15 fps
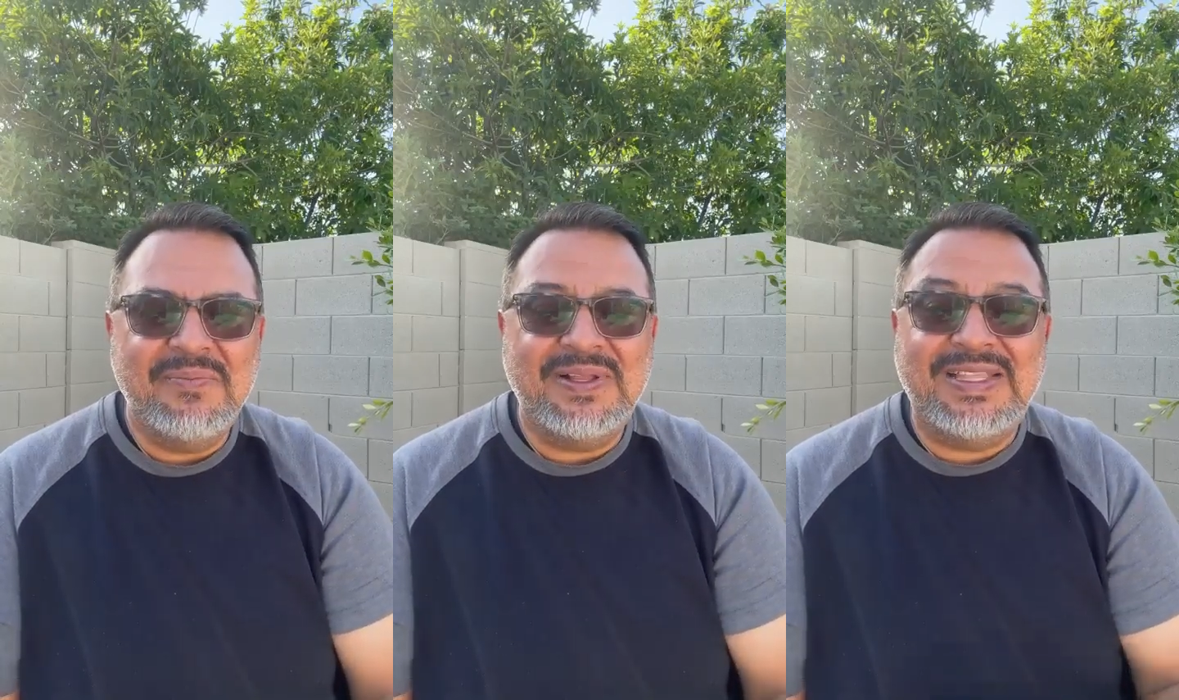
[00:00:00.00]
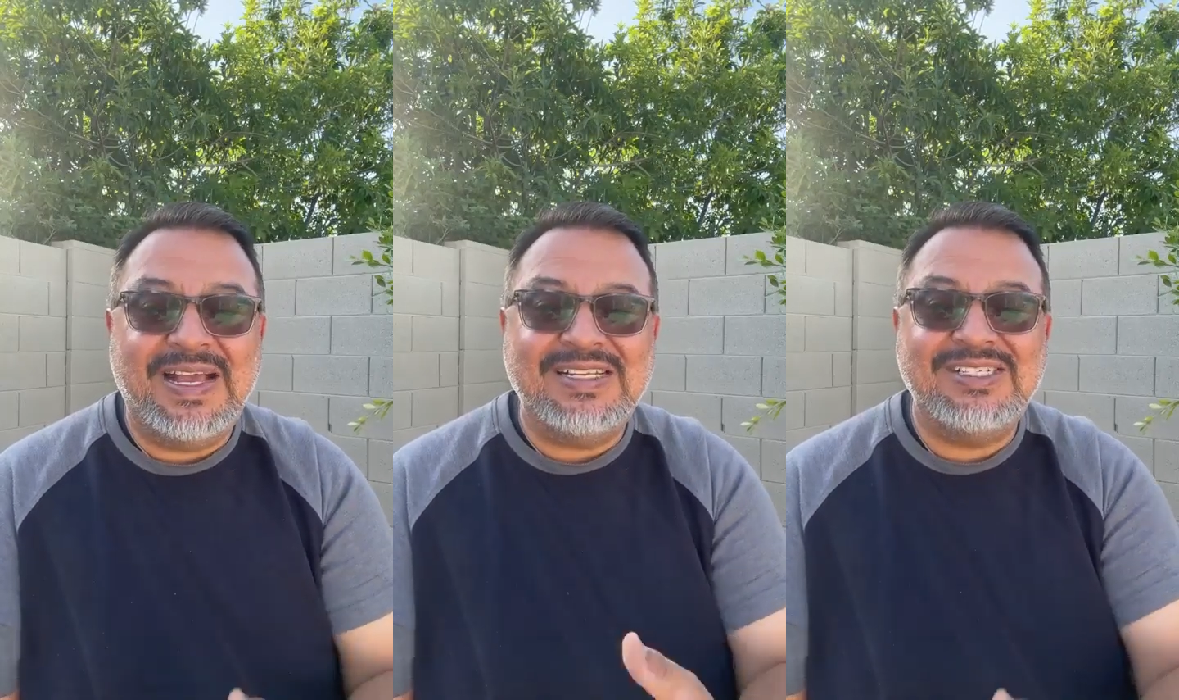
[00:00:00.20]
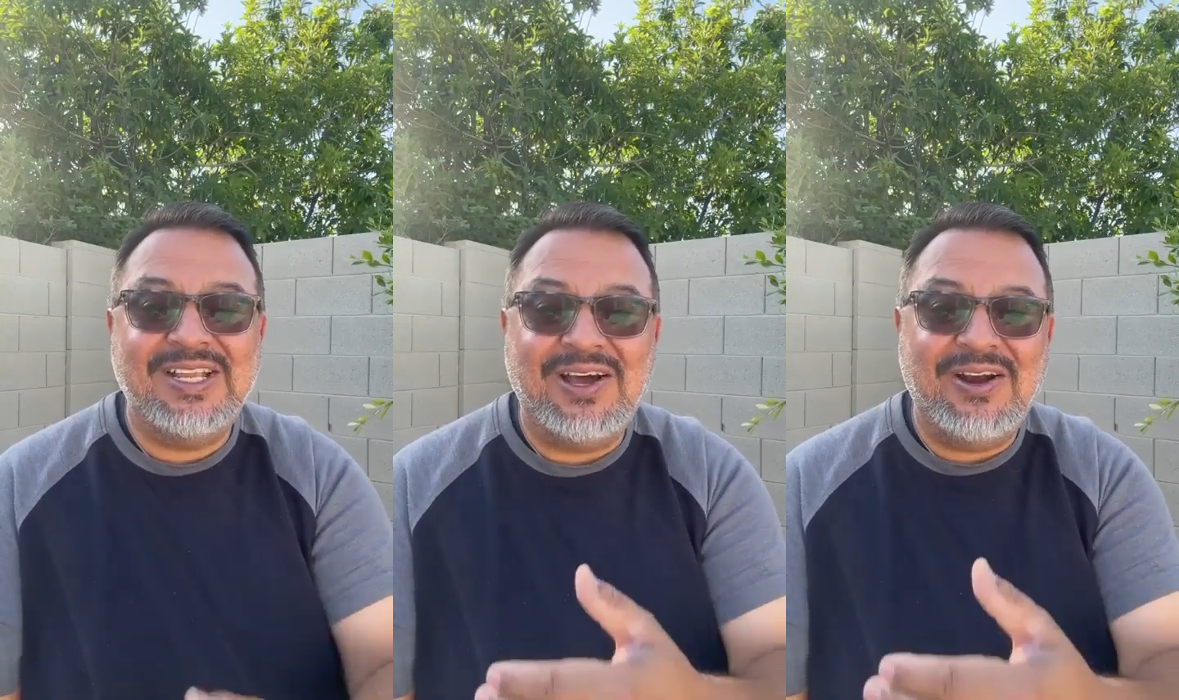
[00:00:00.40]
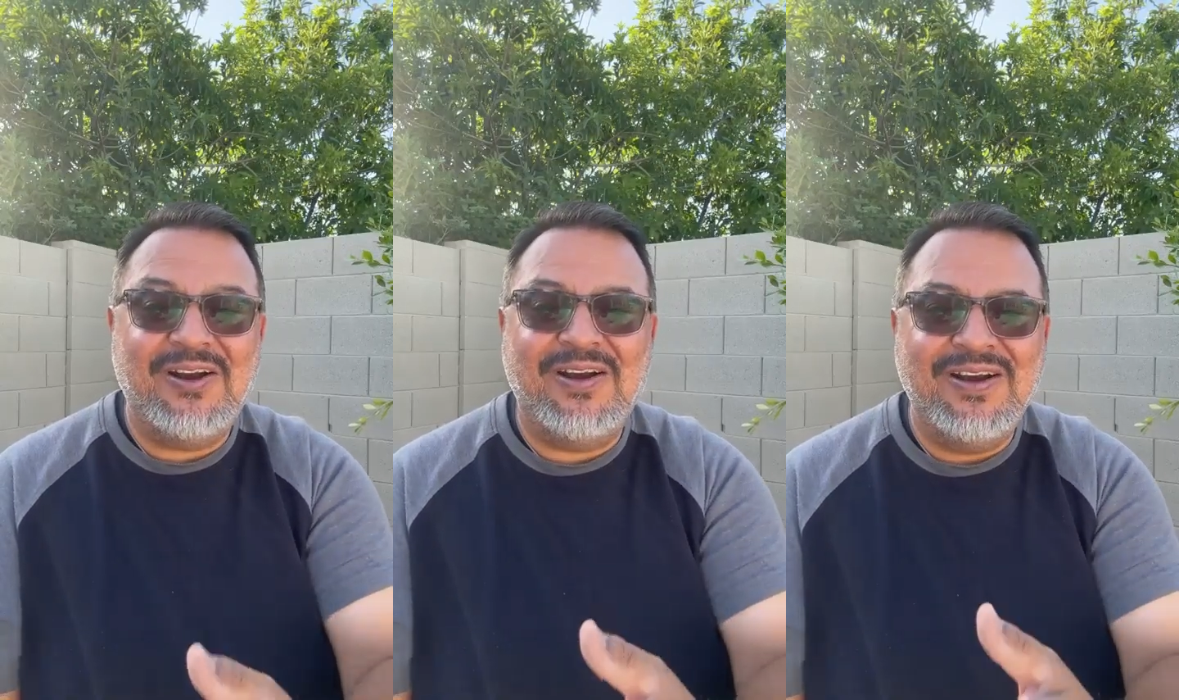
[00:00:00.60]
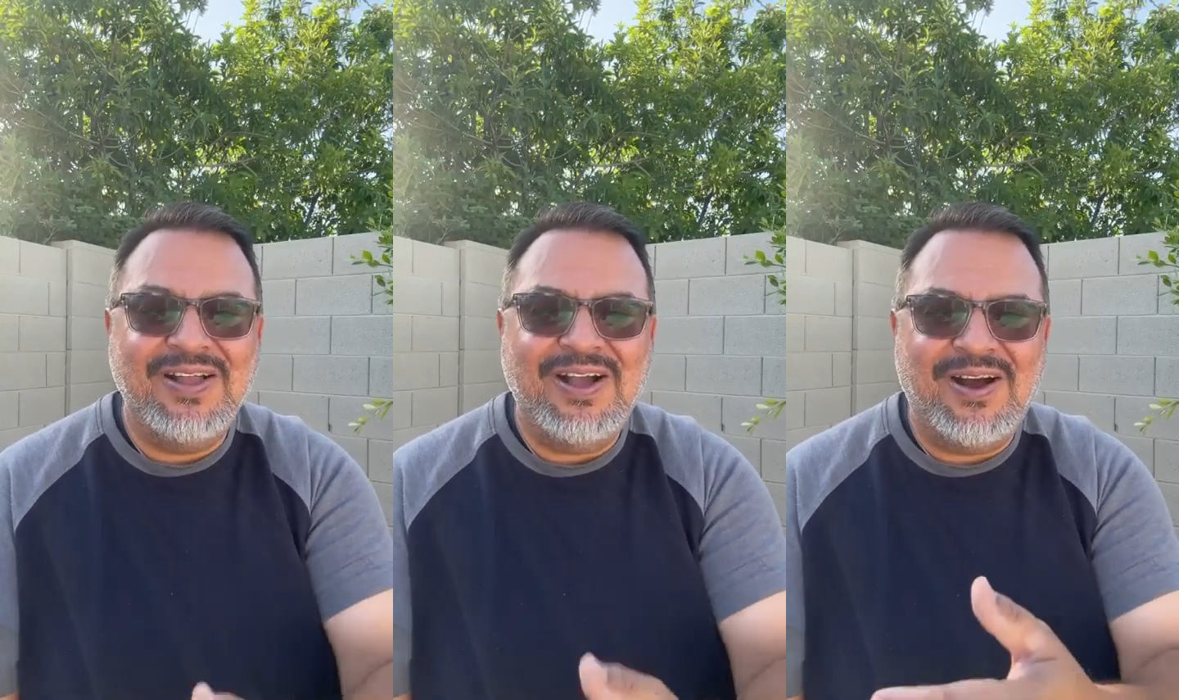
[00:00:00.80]
But that's not
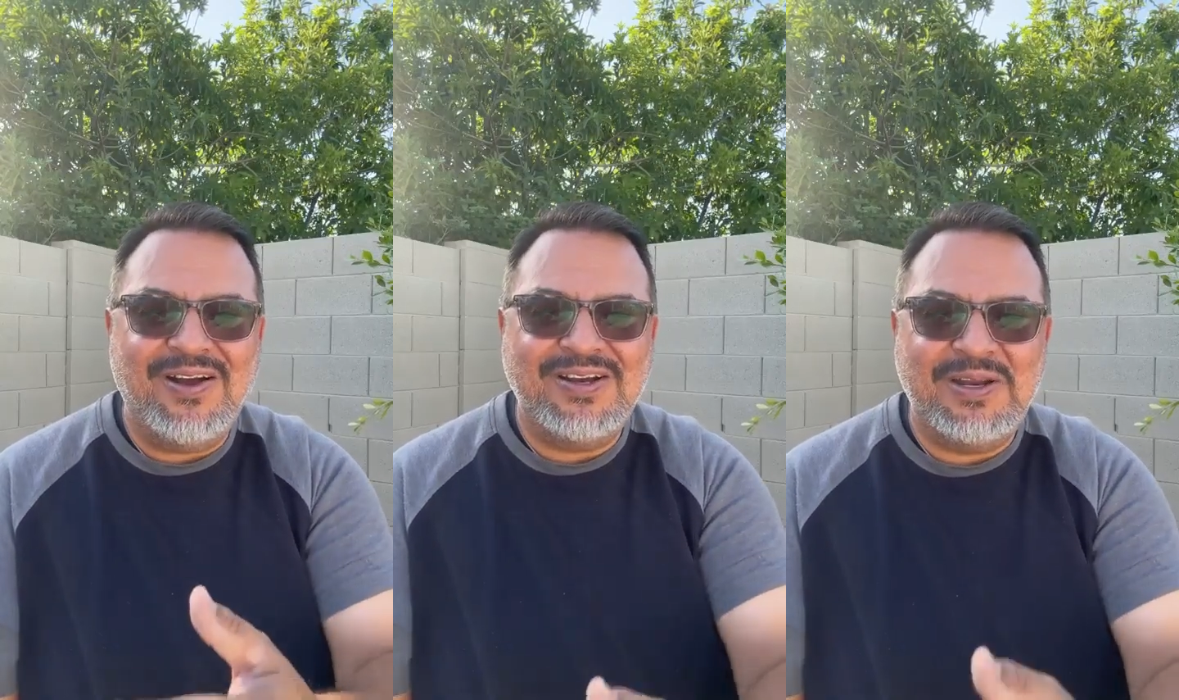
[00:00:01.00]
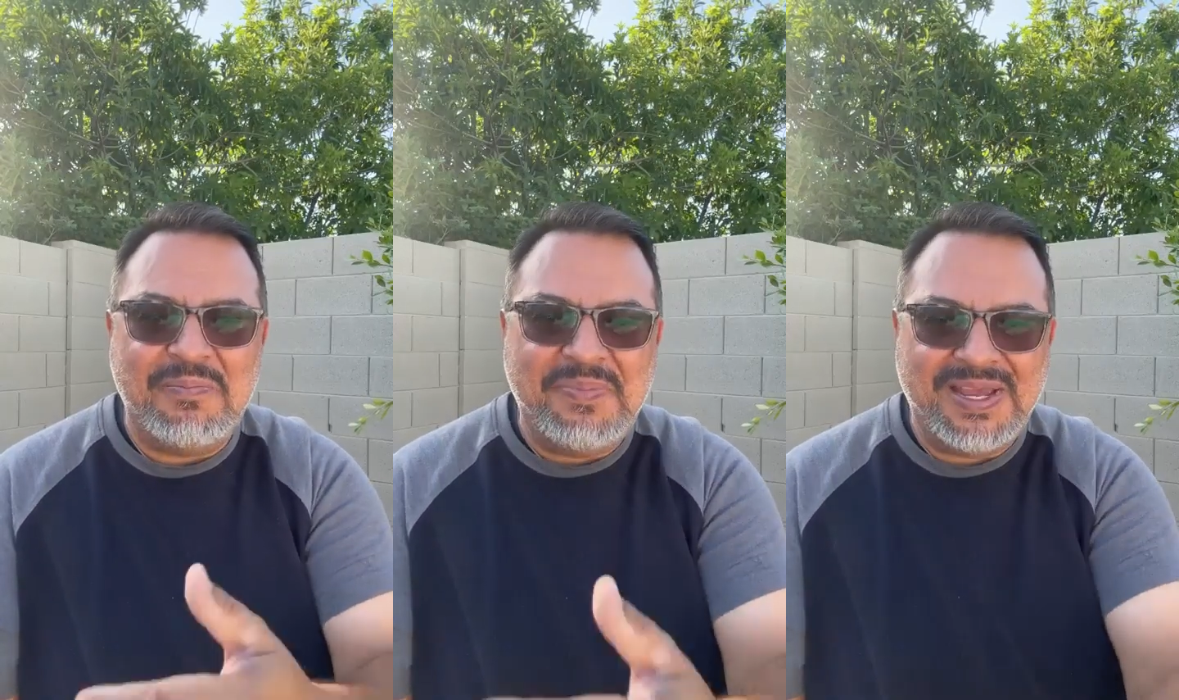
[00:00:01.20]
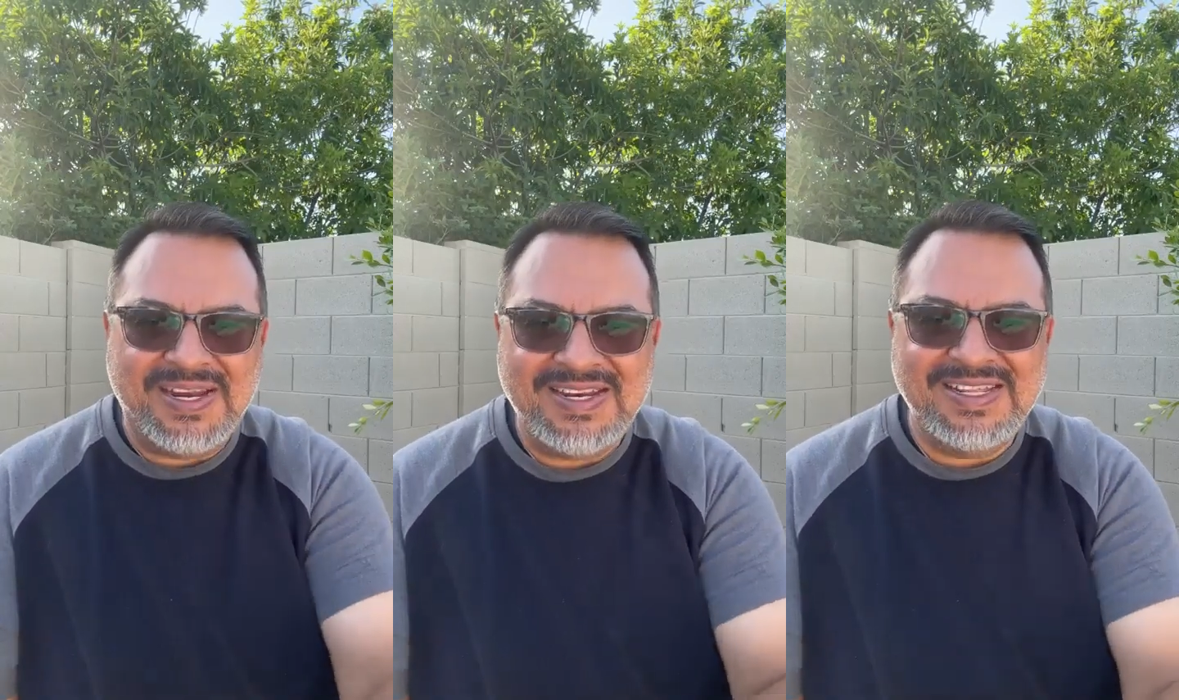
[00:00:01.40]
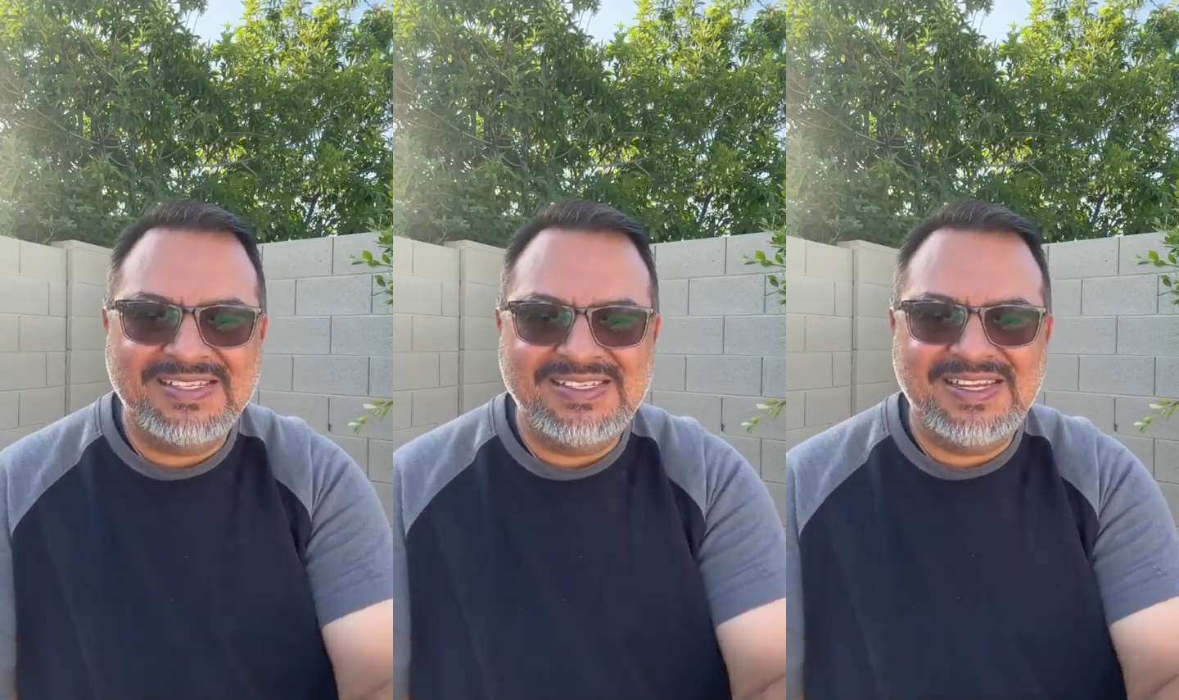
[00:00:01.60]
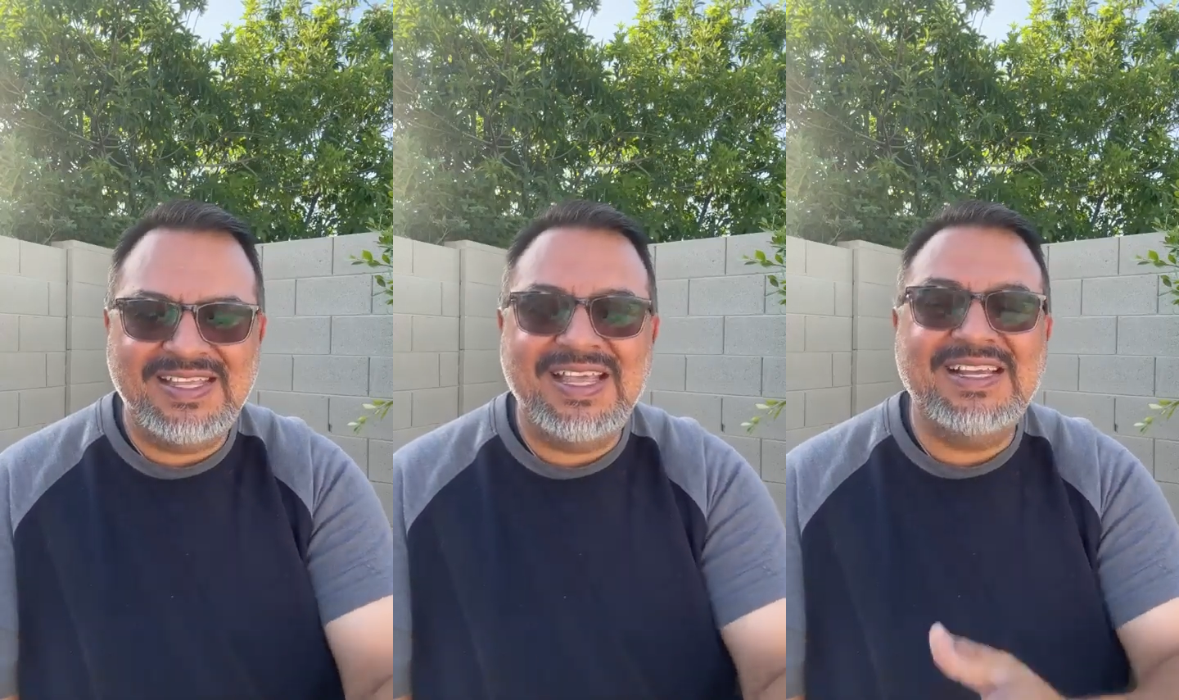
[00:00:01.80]
our
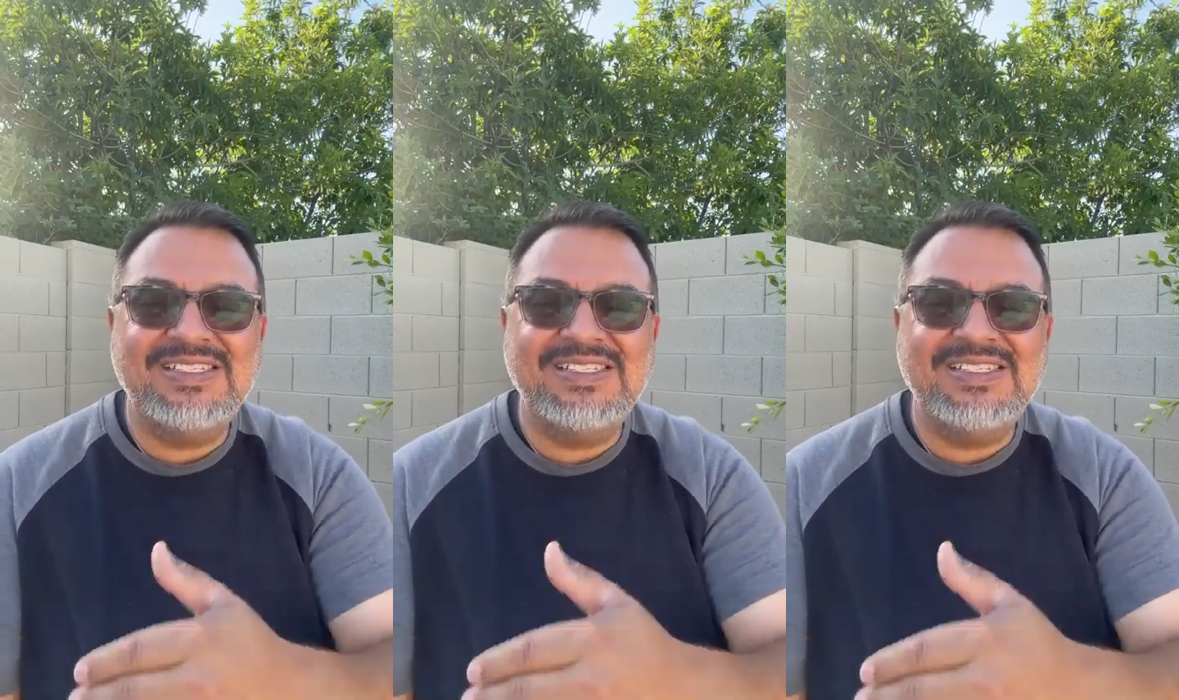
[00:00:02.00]
dependency.